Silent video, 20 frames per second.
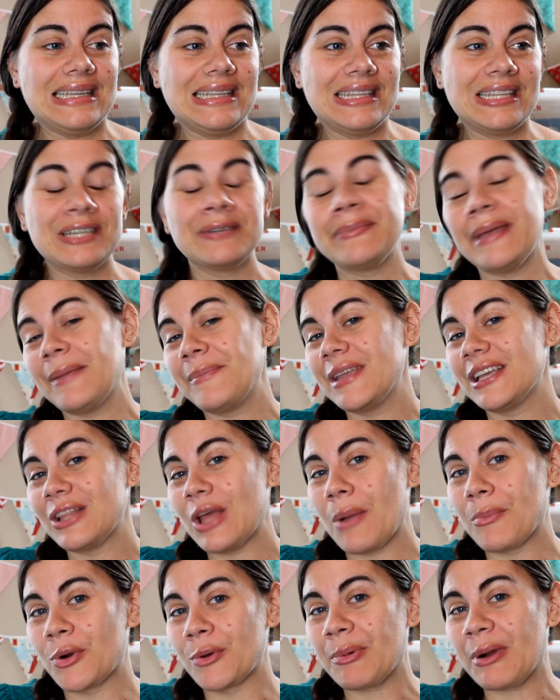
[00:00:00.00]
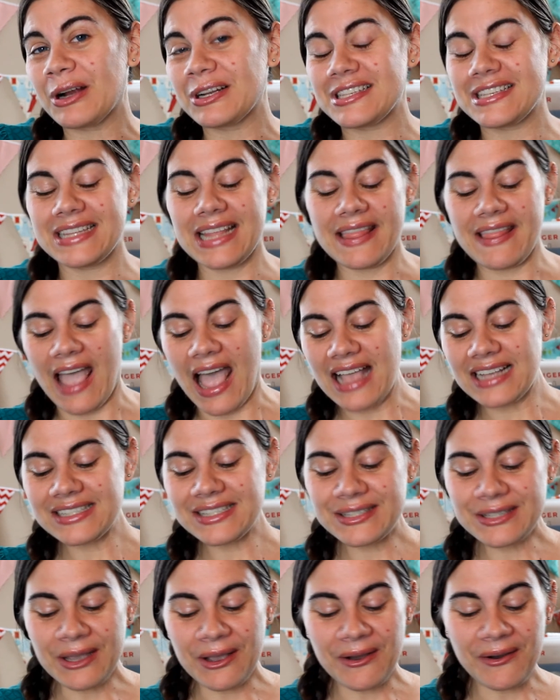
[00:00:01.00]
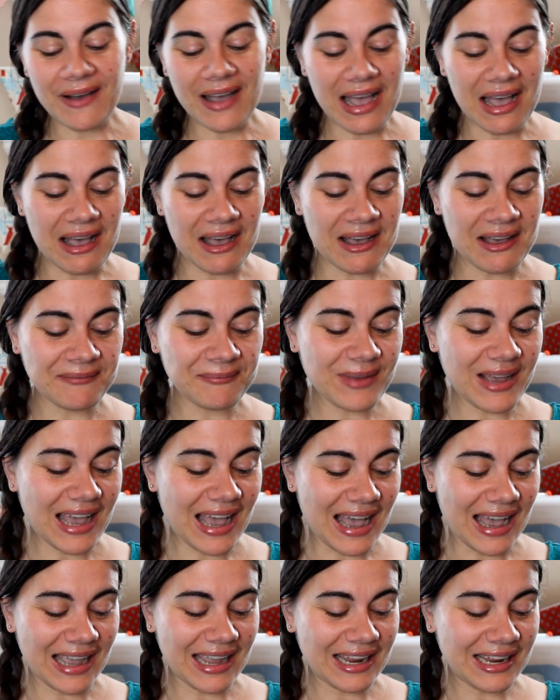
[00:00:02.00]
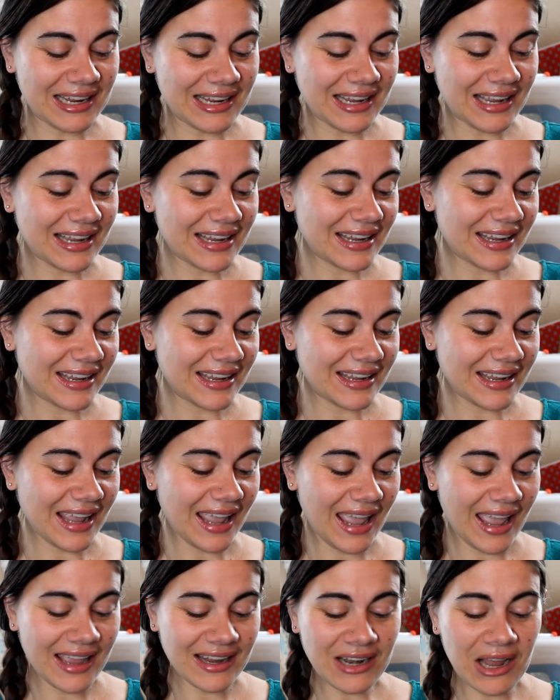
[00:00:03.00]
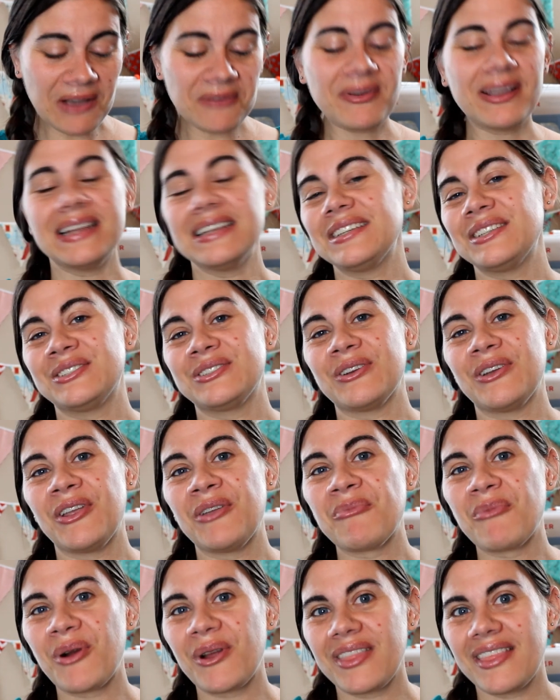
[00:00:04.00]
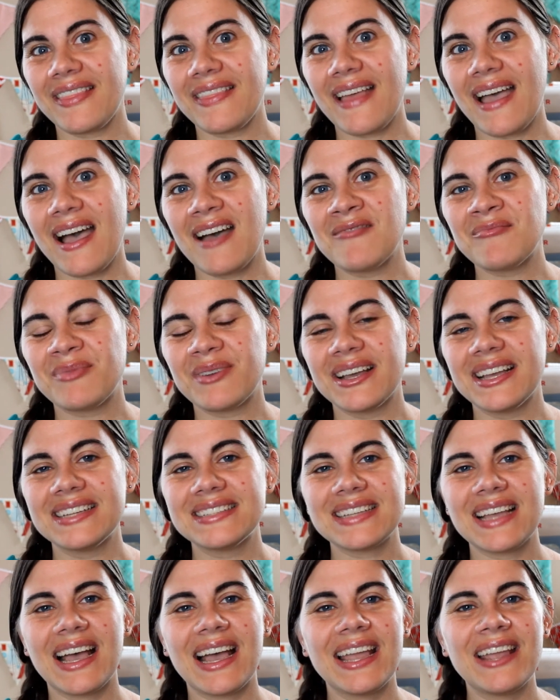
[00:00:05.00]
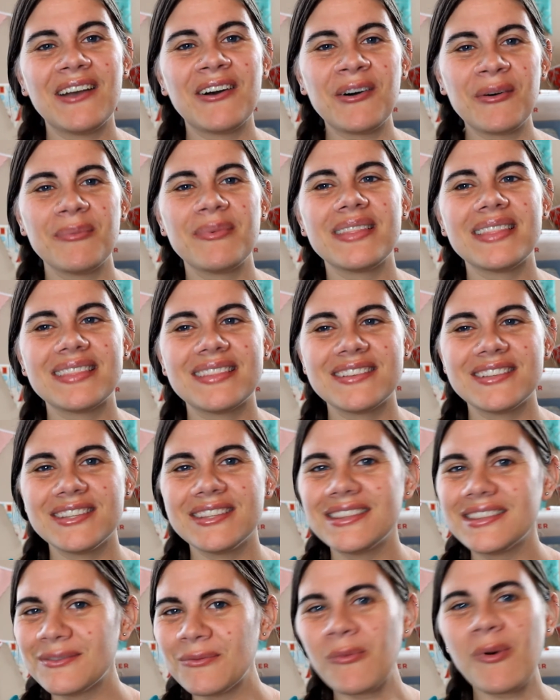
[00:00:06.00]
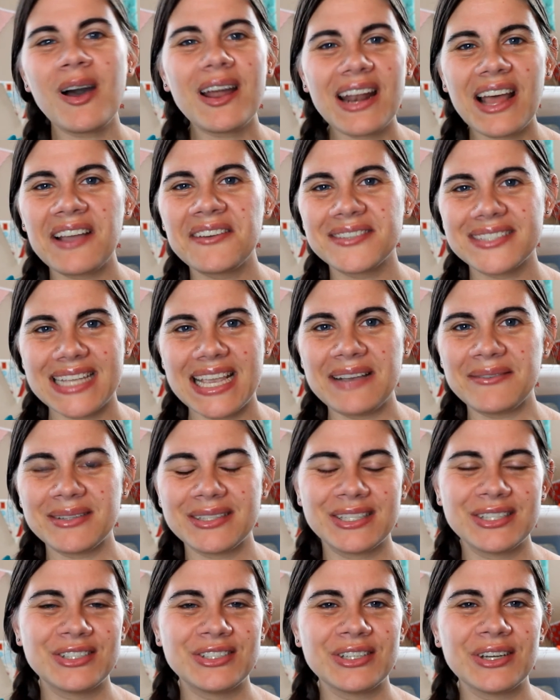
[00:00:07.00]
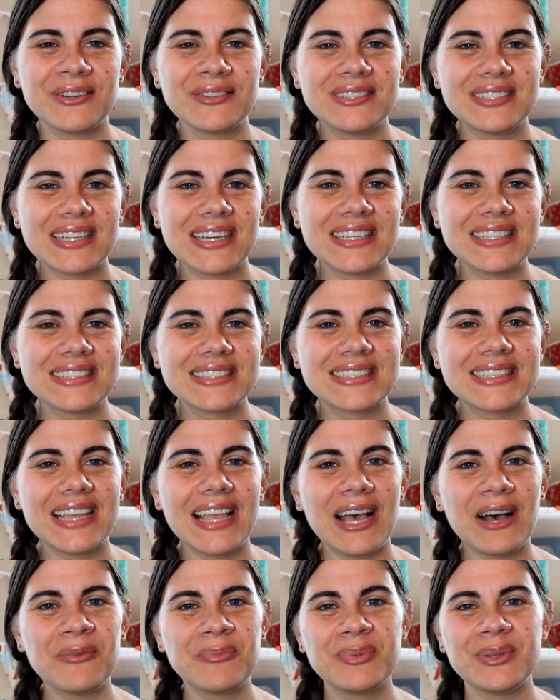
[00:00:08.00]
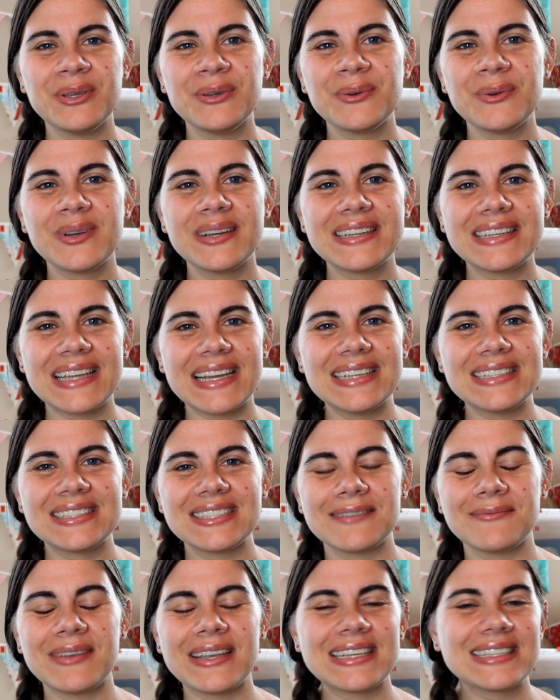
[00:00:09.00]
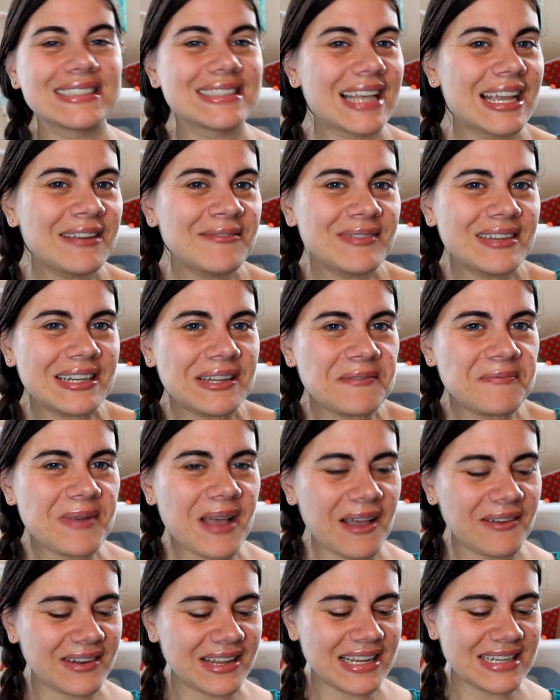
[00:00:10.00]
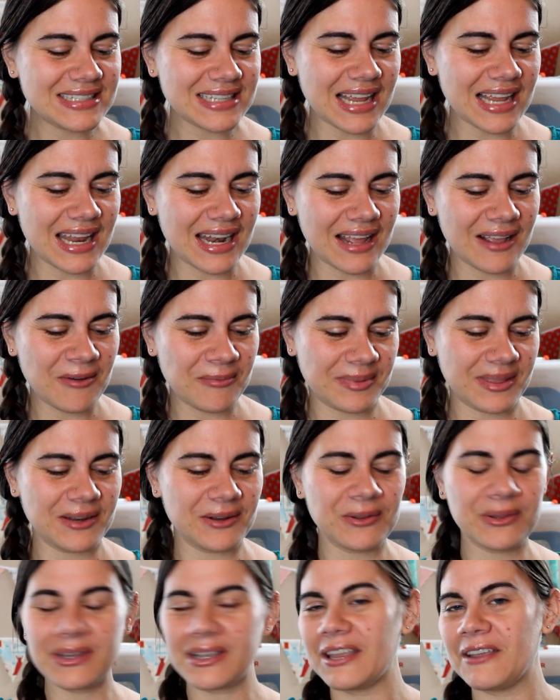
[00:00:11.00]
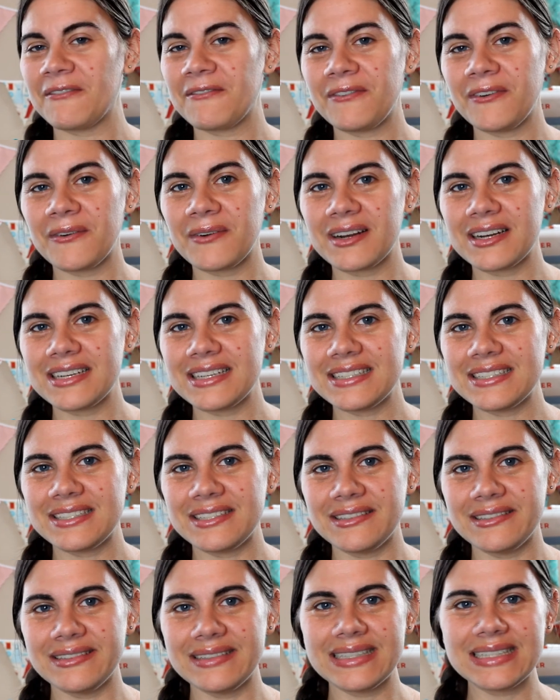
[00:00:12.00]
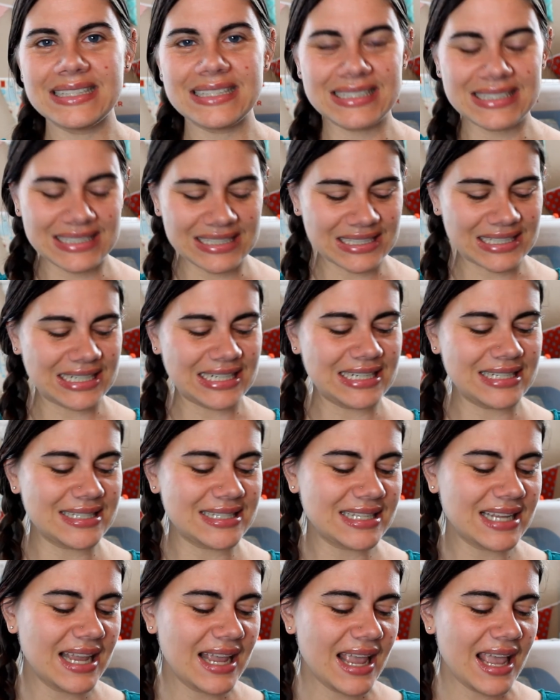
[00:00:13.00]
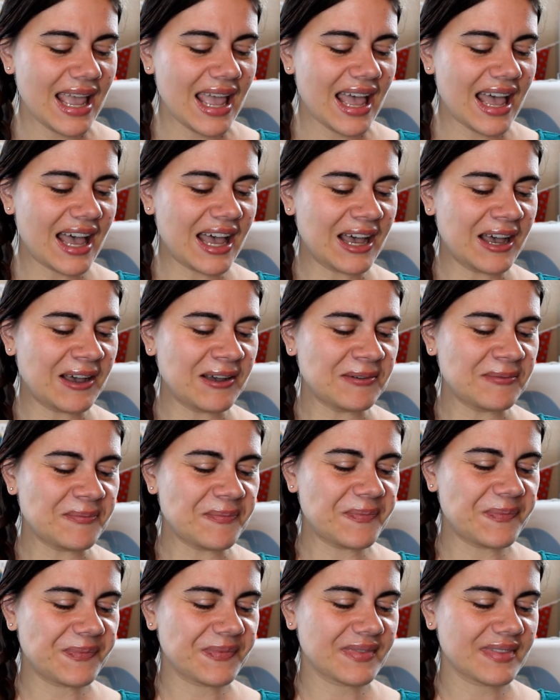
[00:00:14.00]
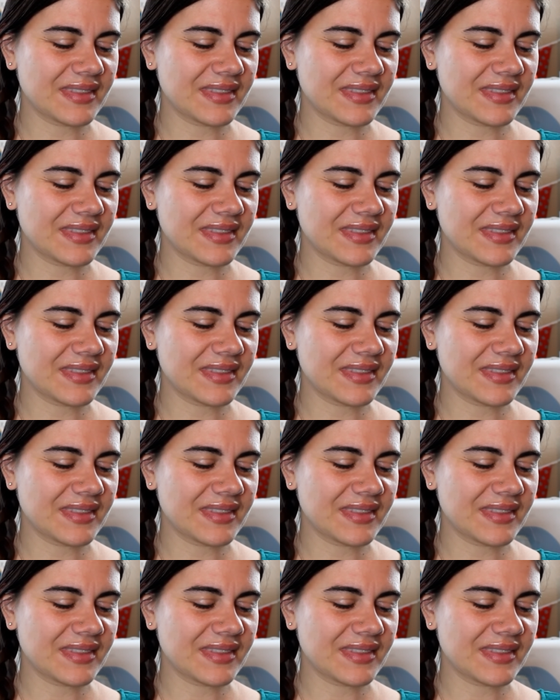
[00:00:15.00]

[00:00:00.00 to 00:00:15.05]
there may be a lot more parts than that. So I cannot wait to show you more than that, but I hope what I was able to show does help you get some excitement about it, and I hope that you're looking forward to the series. And